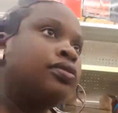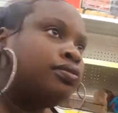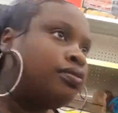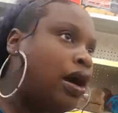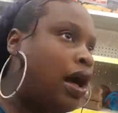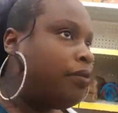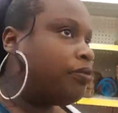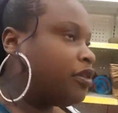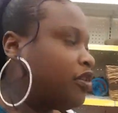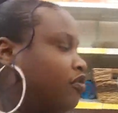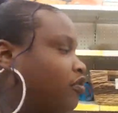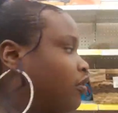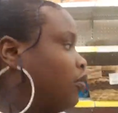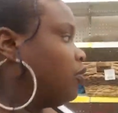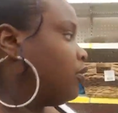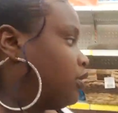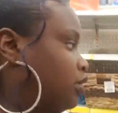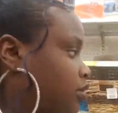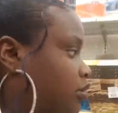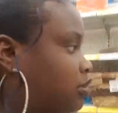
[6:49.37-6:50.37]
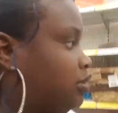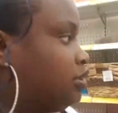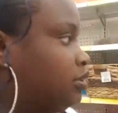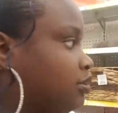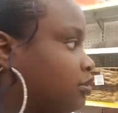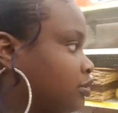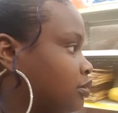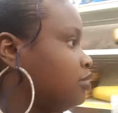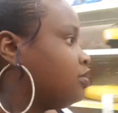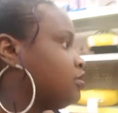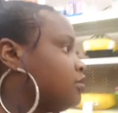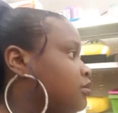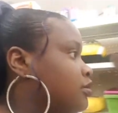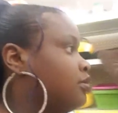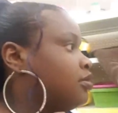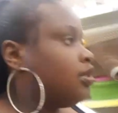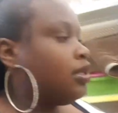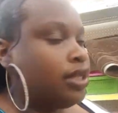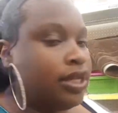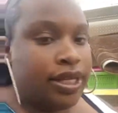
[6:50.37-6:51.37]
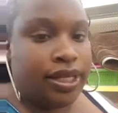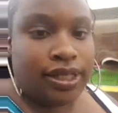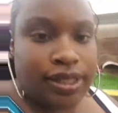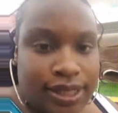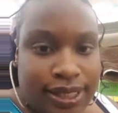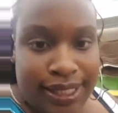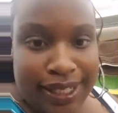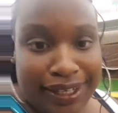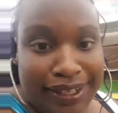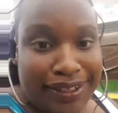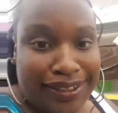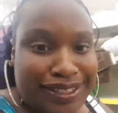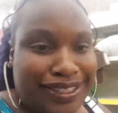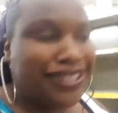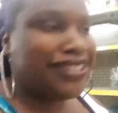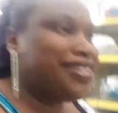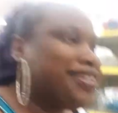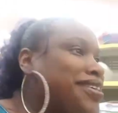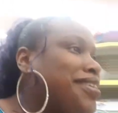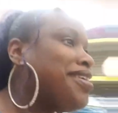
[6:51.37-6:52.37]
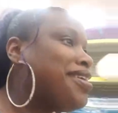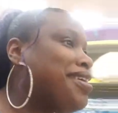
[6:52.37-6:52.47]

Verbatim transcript: Mop the floors, clean the sinks.